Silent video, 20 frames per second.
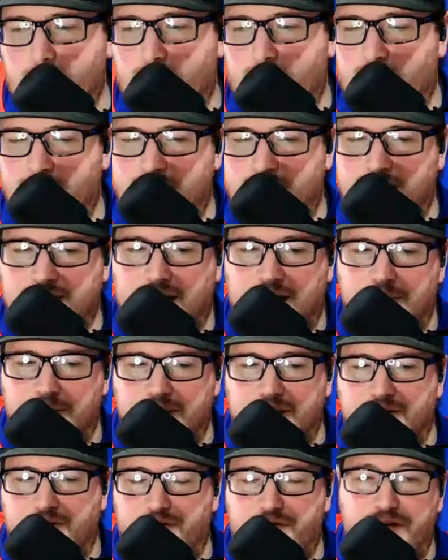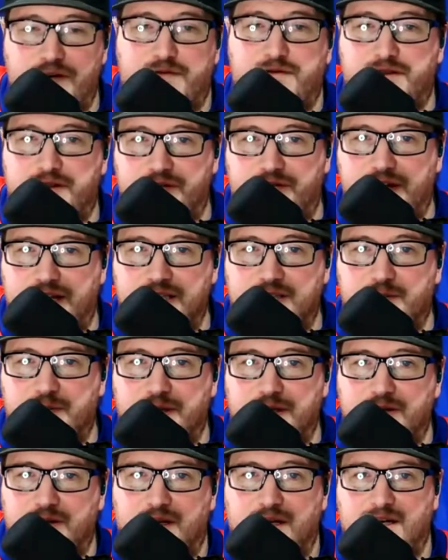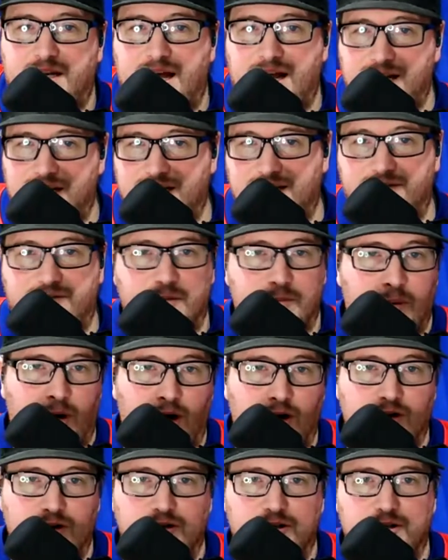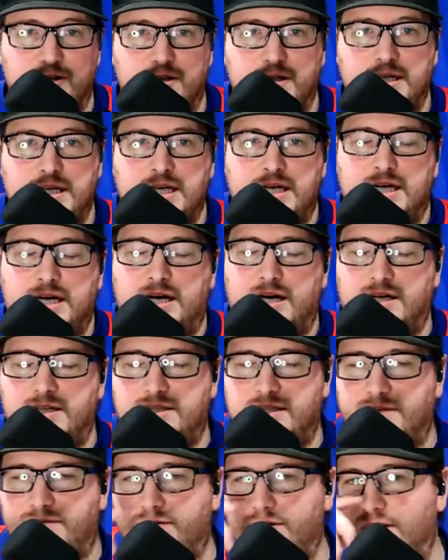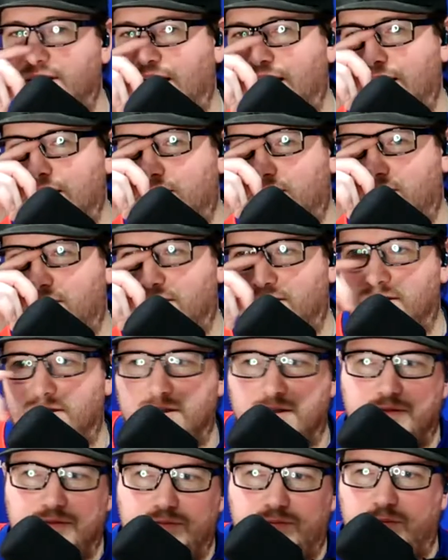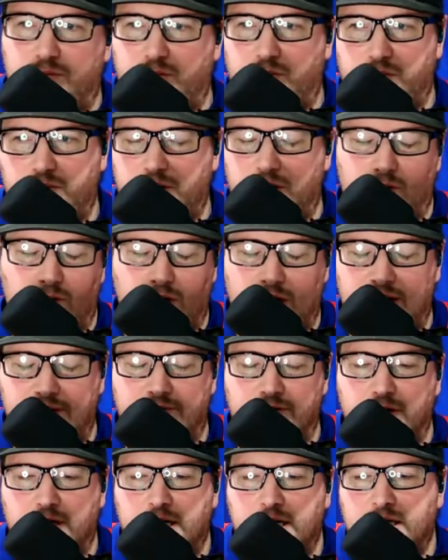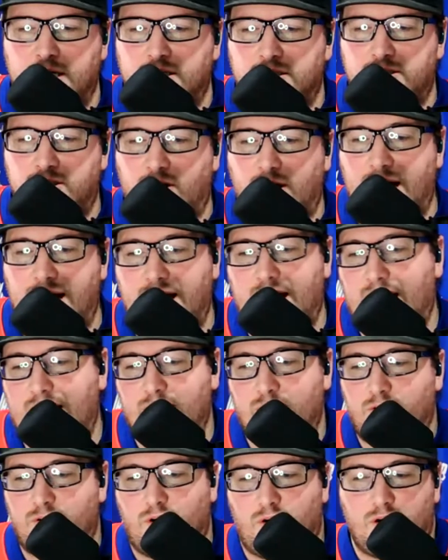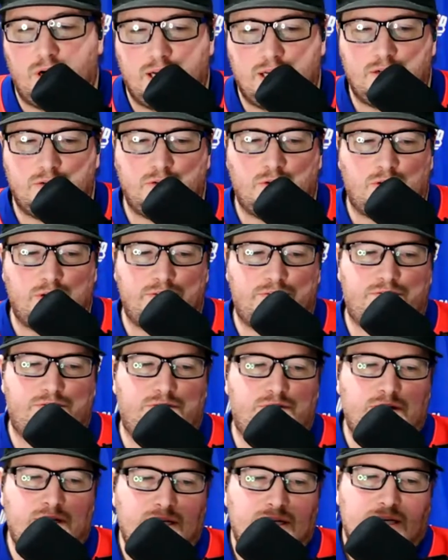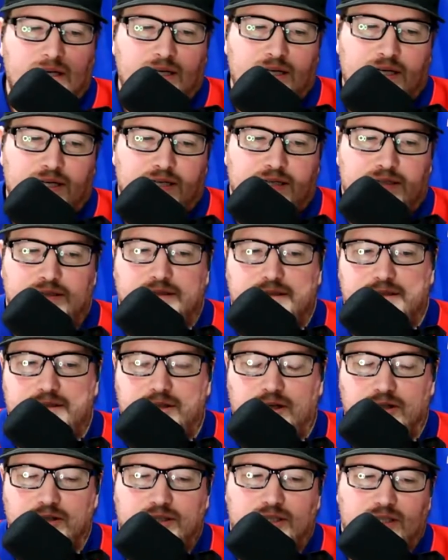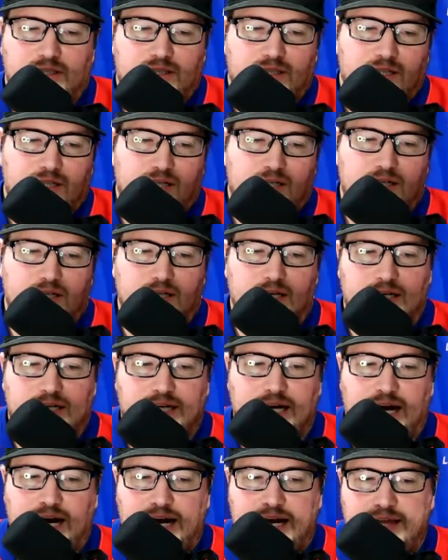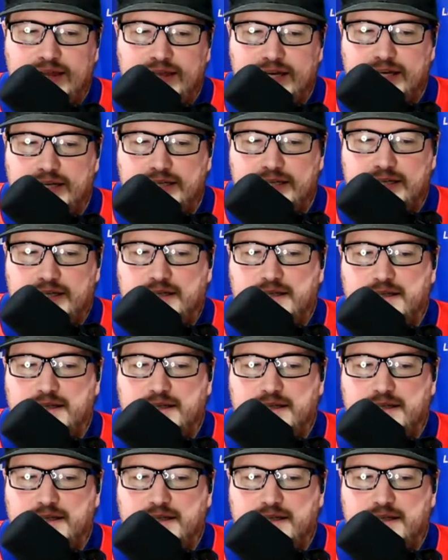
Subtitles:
mean, he's kind of been the fifth defenseman and had a different partner on different nights or, whatever. So I don't know. I don't know if Darcy's a guy that,